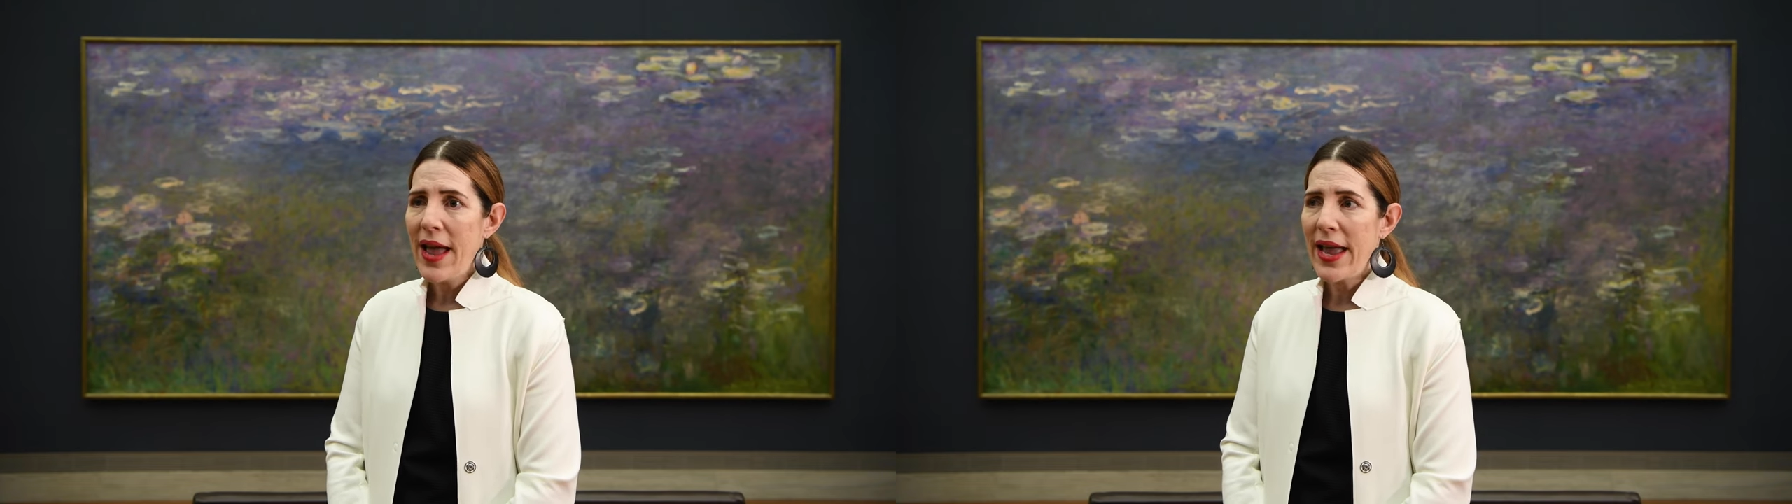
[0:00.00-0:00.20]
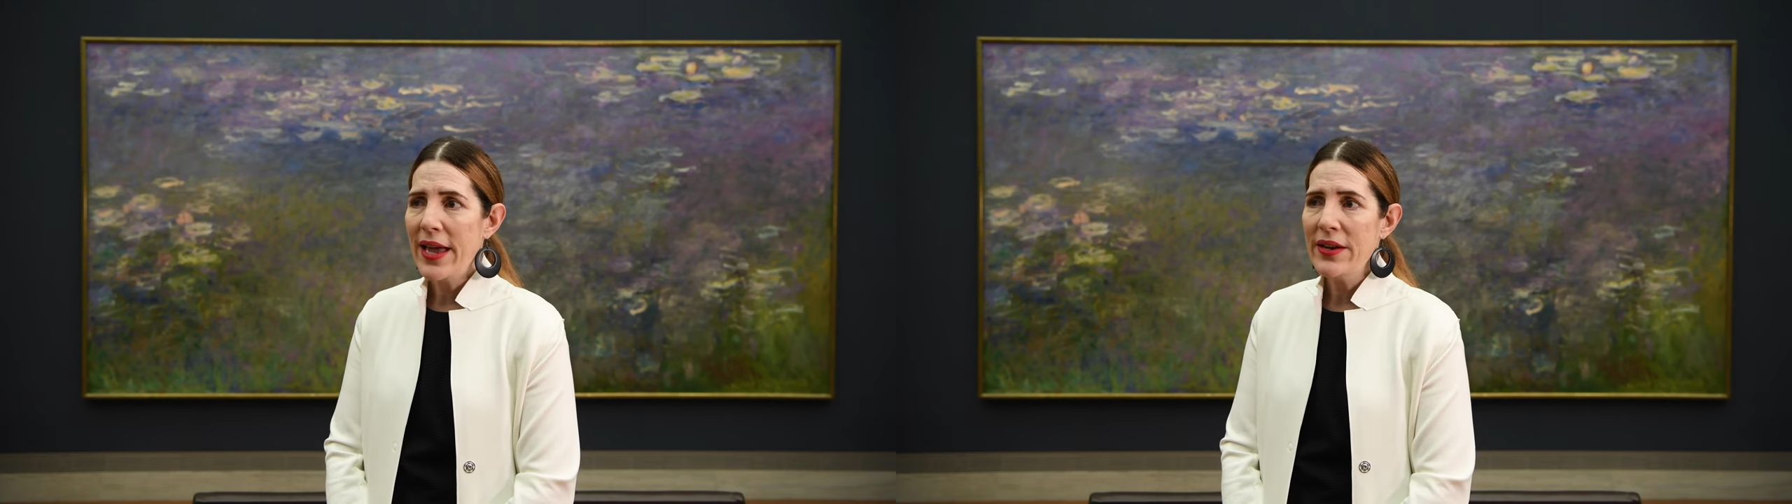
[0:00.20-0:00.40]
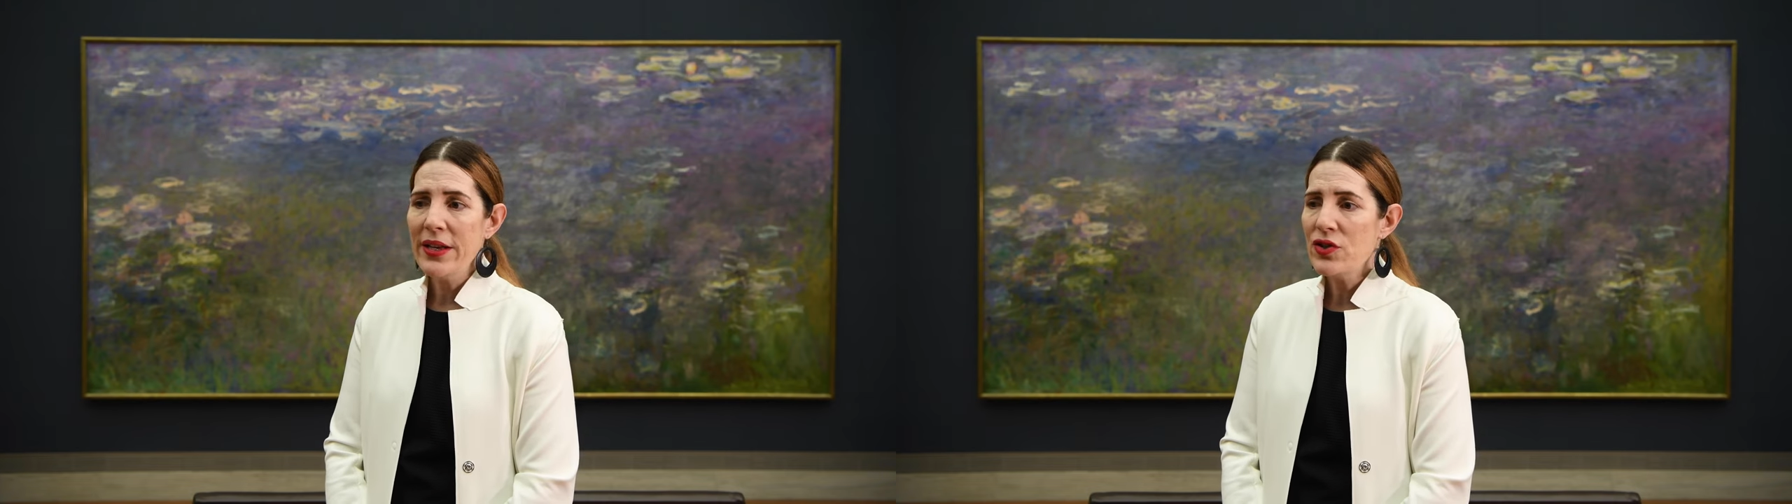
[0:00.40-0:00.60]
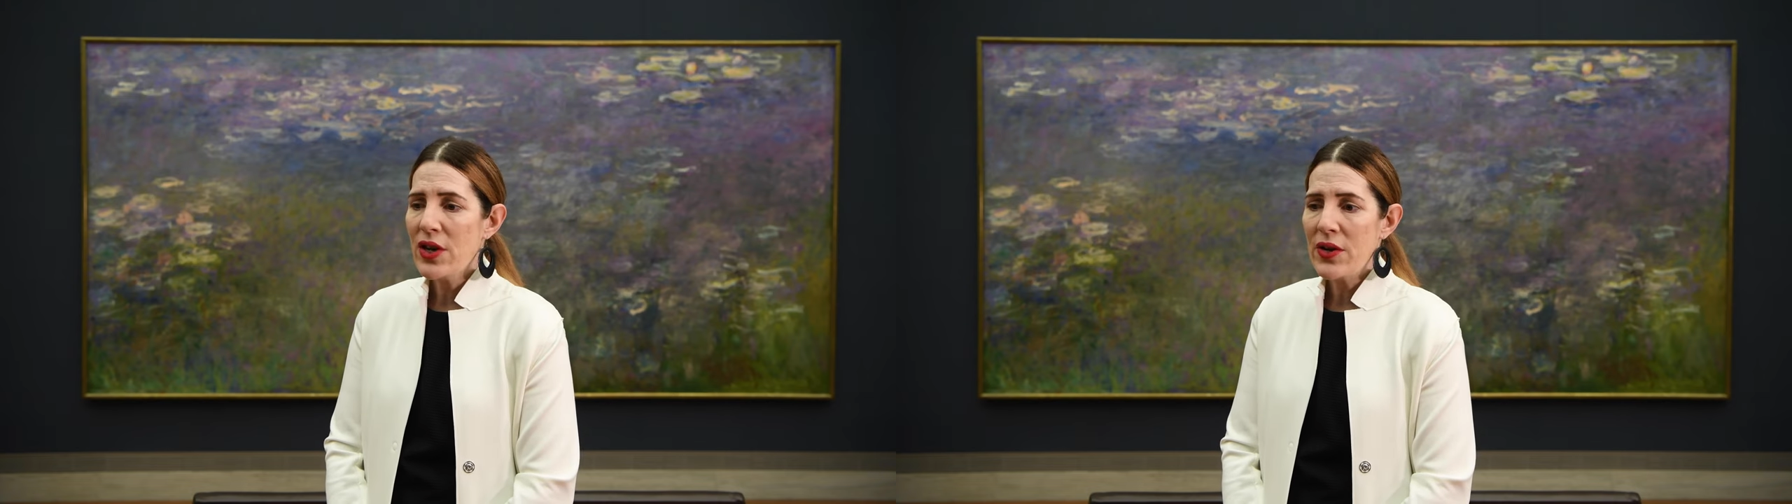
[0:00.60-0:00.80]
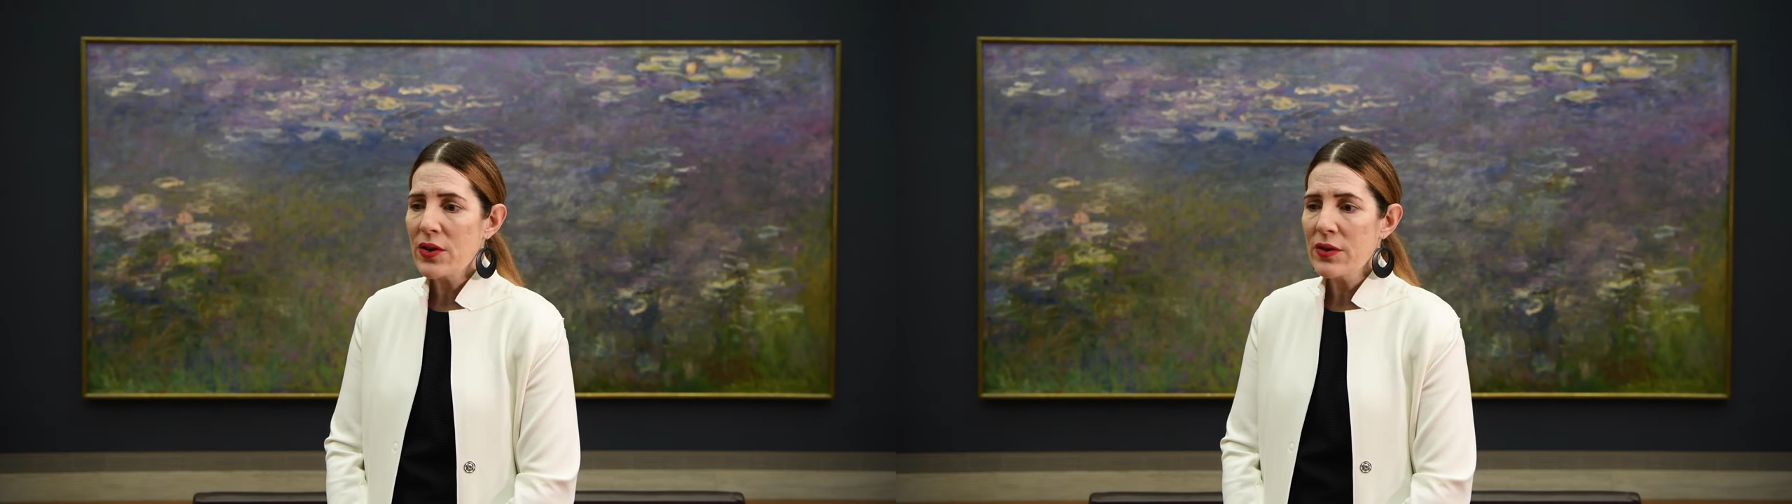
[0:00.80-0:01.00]
and in
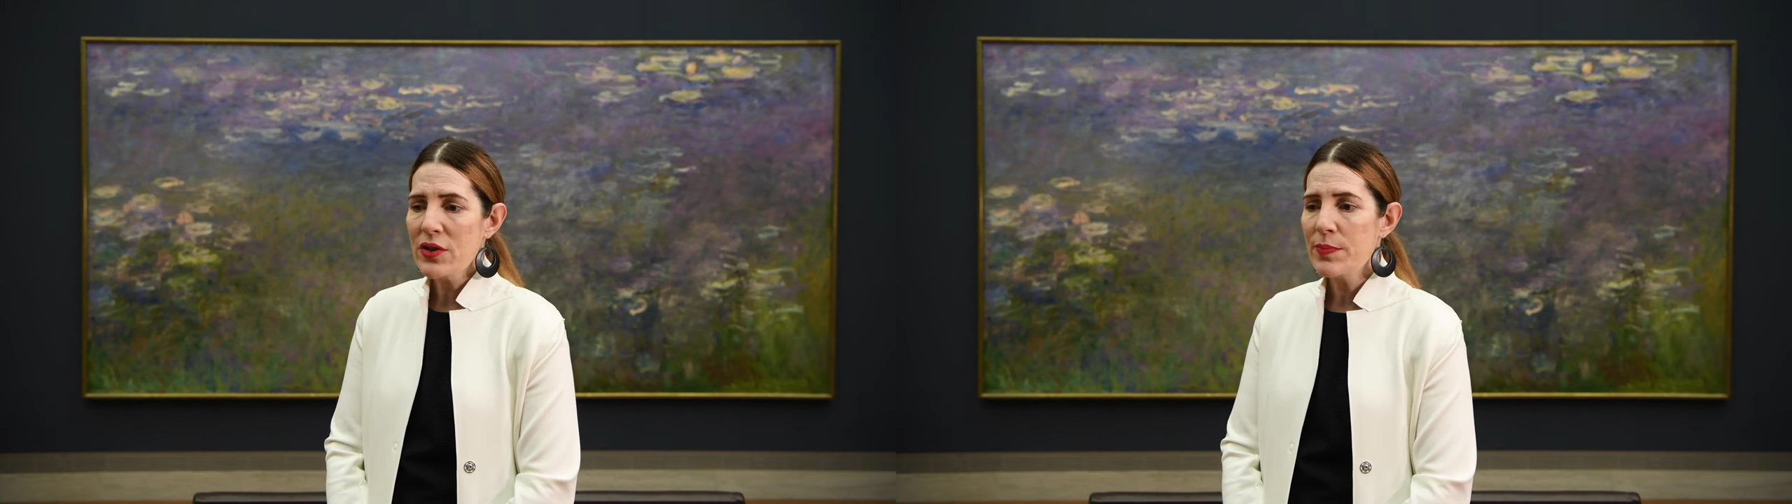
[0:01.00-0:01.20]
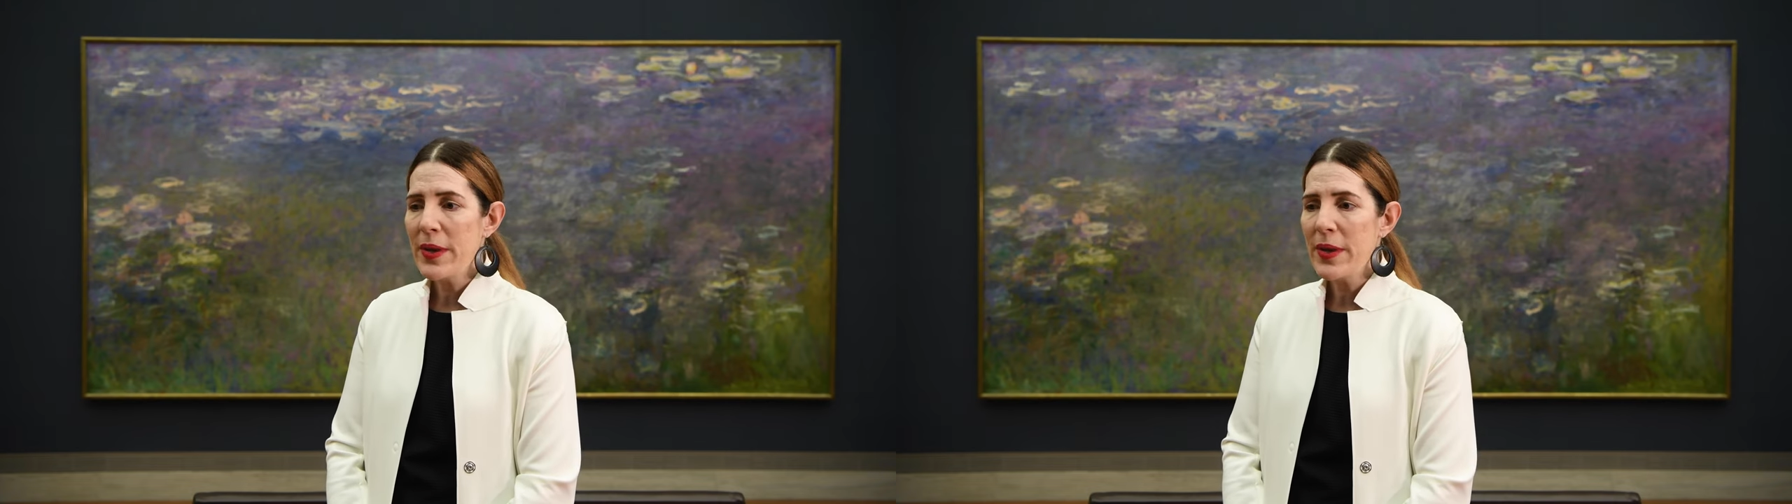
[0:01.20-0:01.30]
general, just